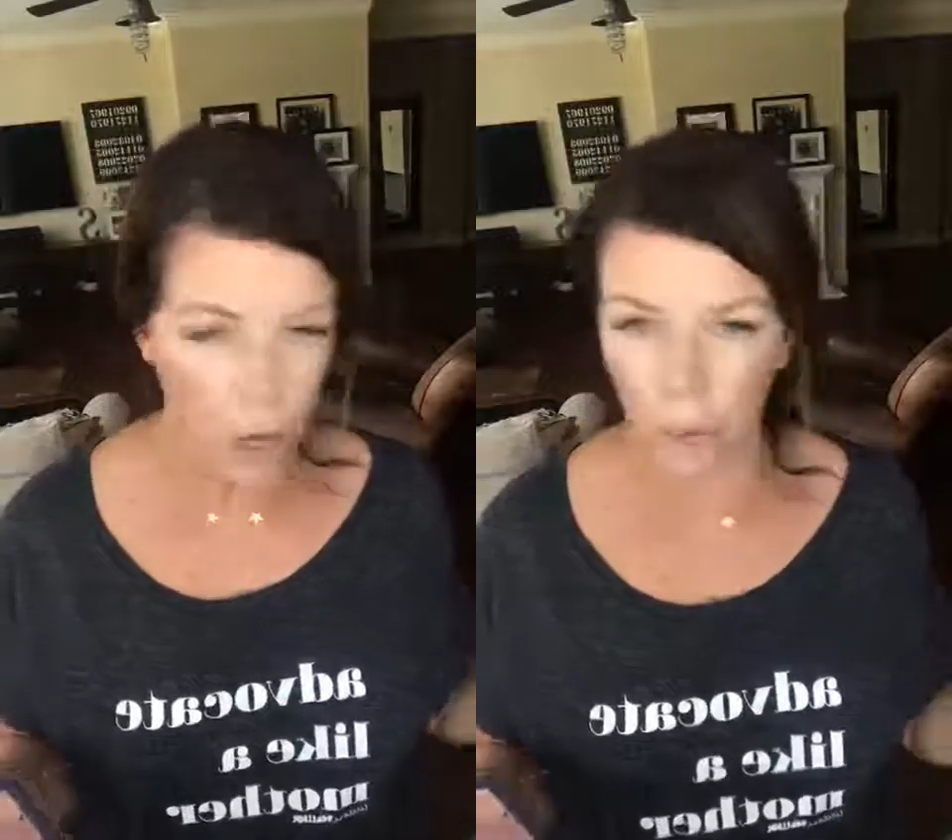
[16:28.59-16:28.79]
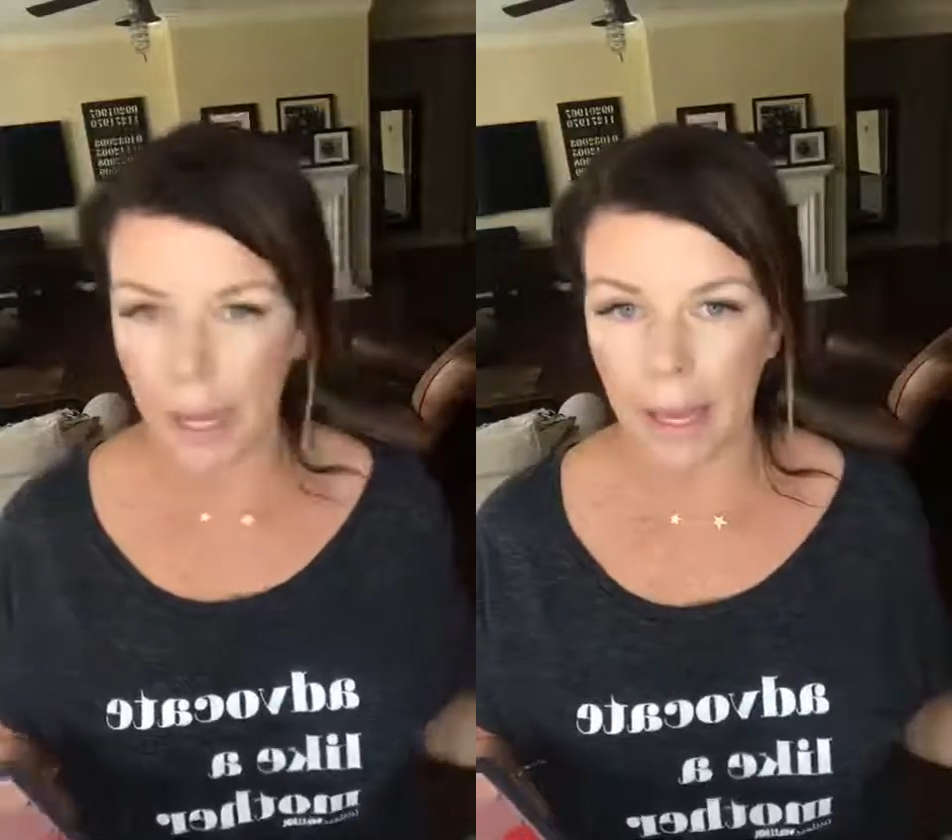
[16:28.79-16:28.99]

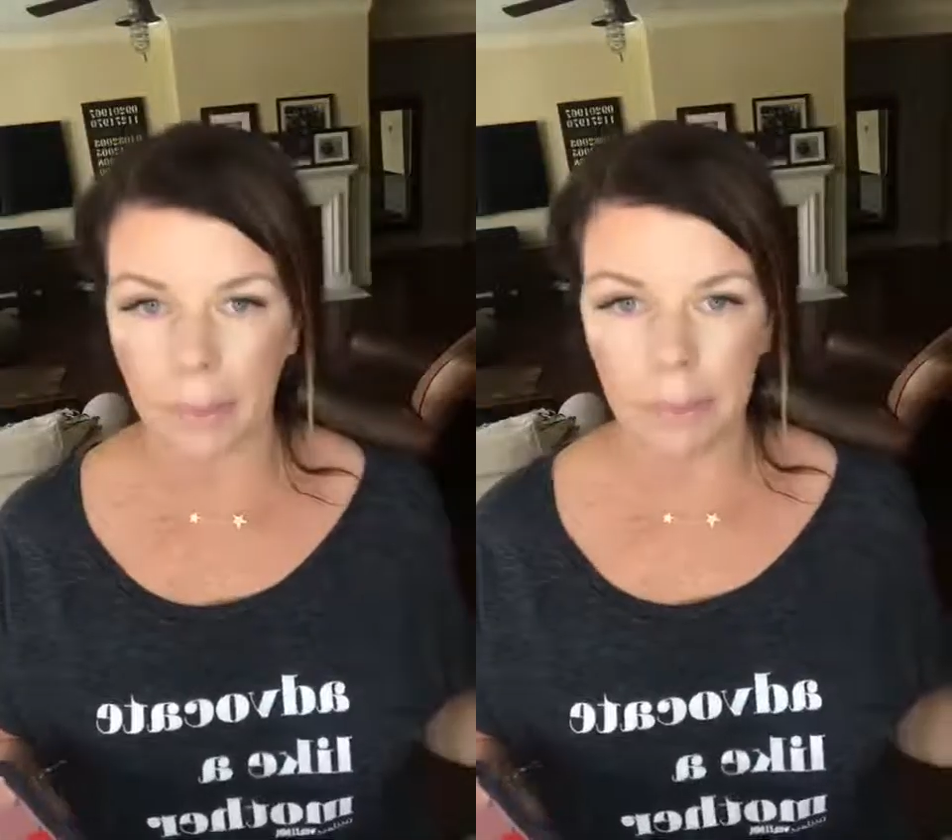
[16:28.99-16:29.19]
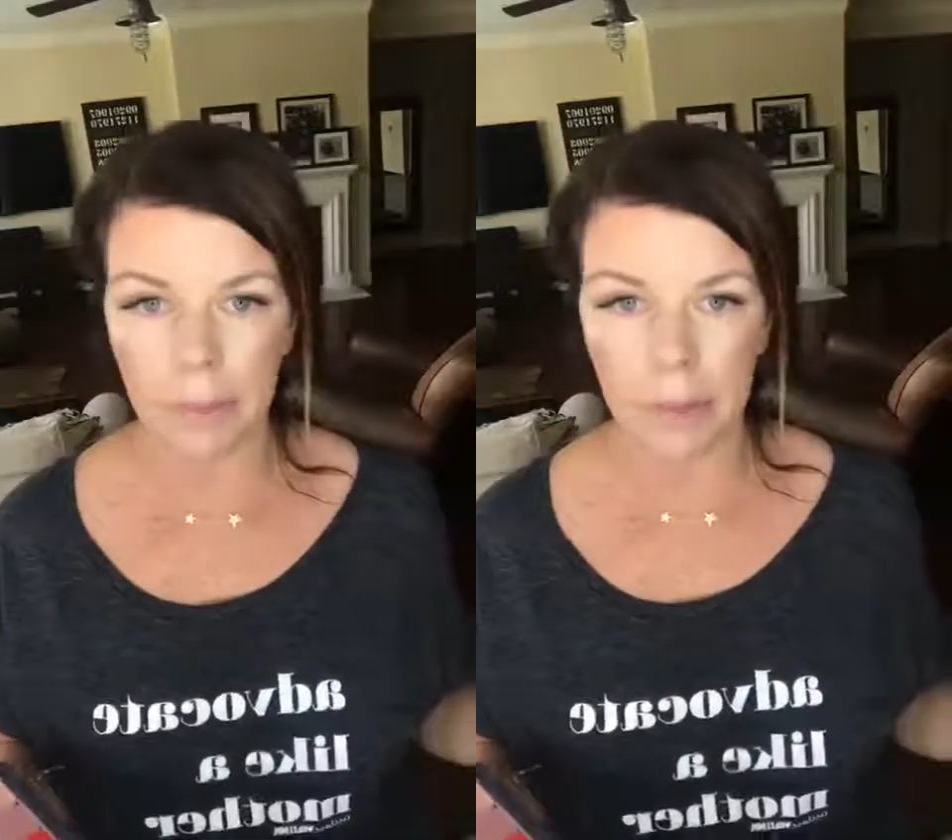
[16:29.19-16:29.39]
Okay,
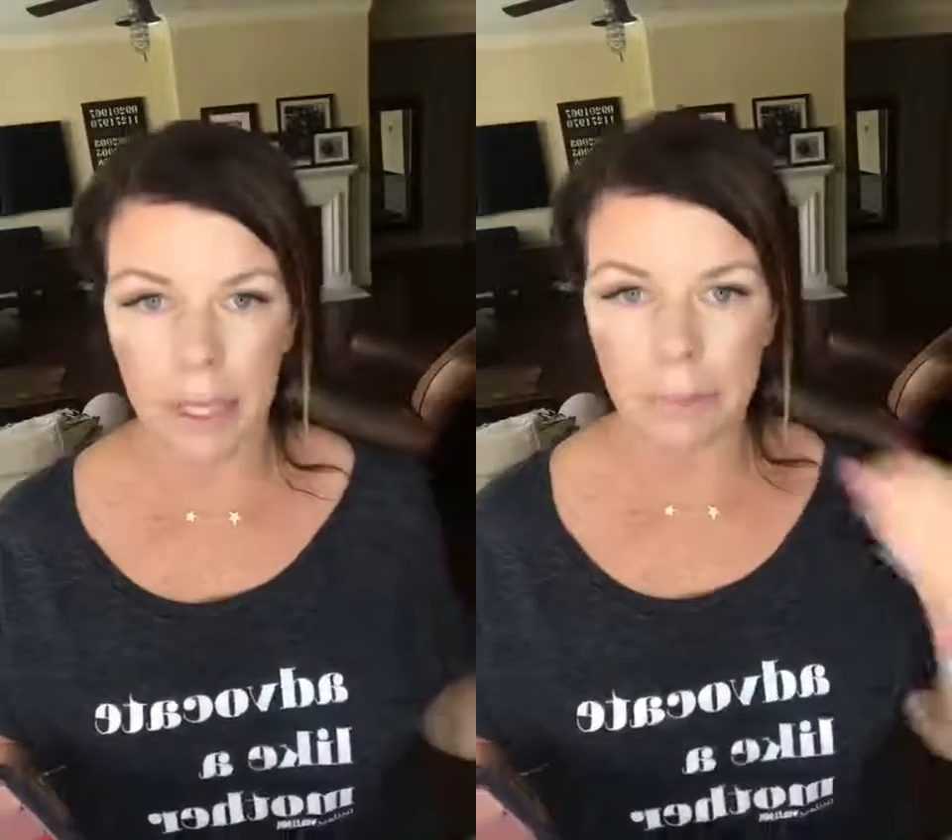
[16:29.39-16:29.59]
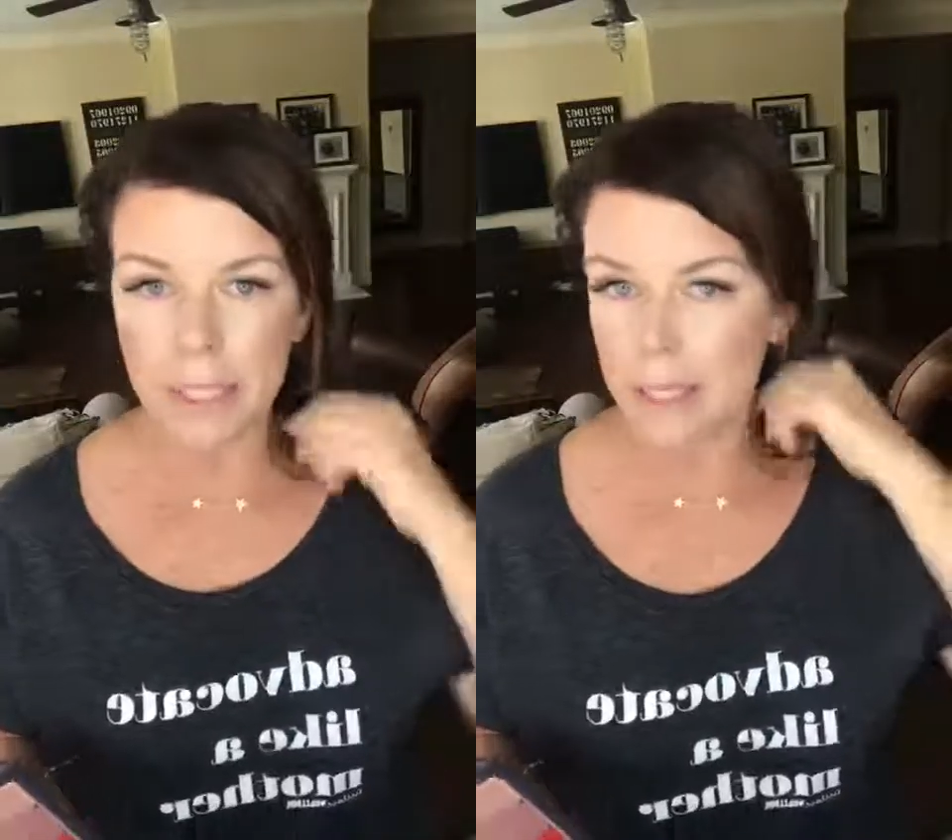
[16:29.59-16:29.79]

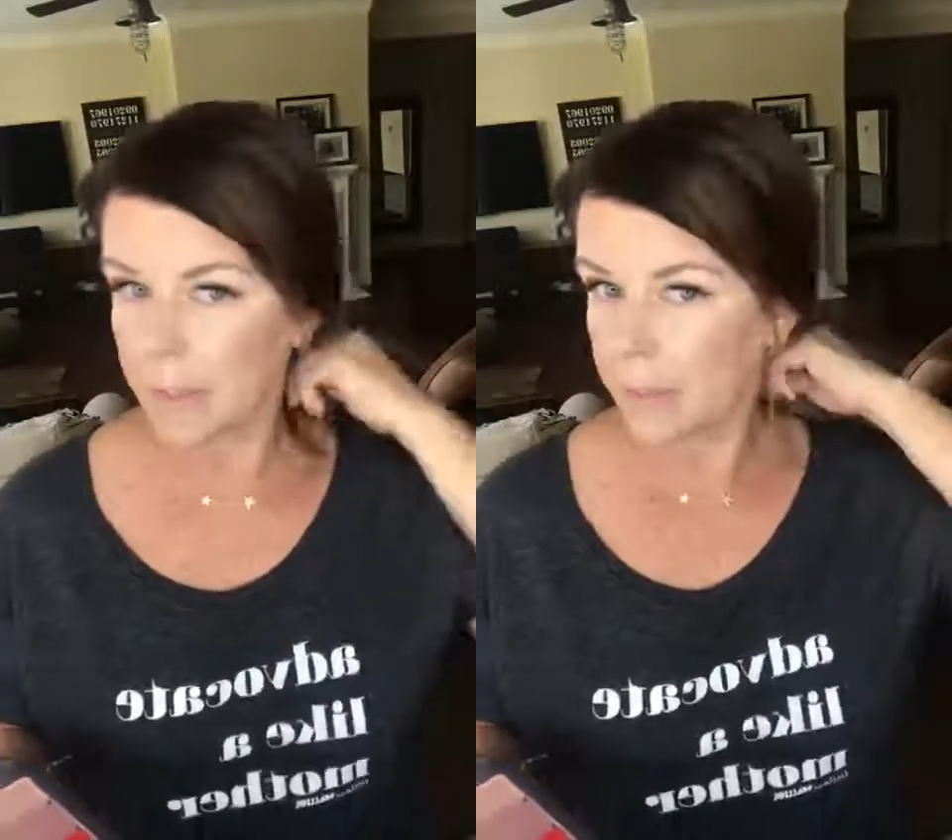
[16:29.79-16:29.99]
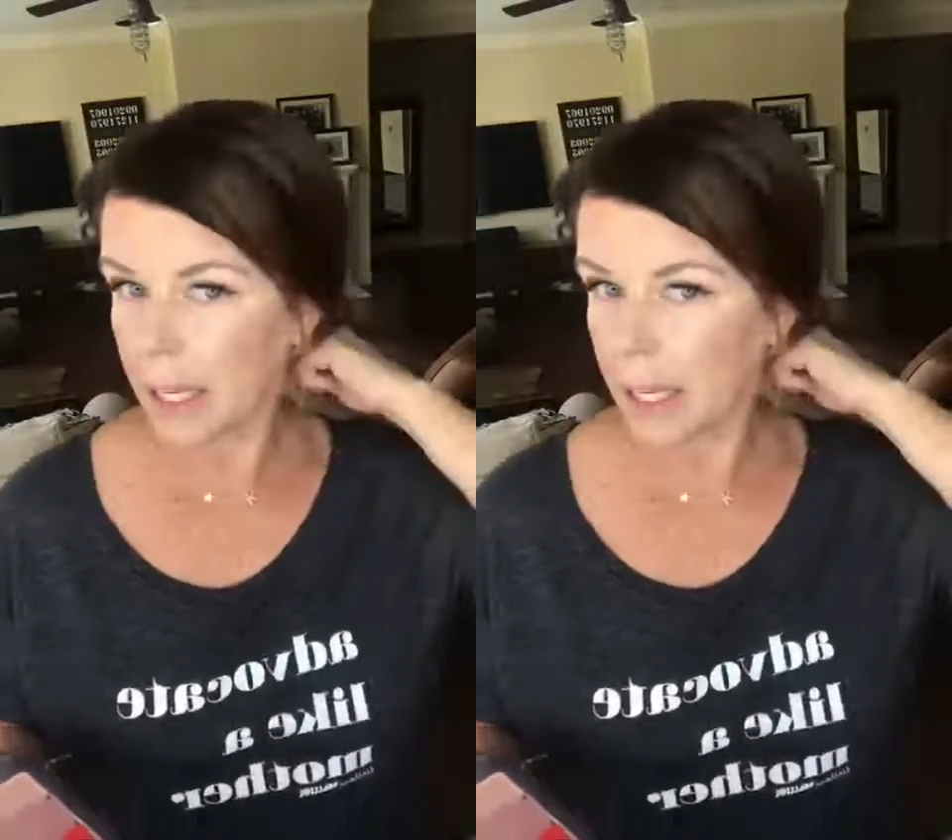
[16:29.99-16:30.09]
lips.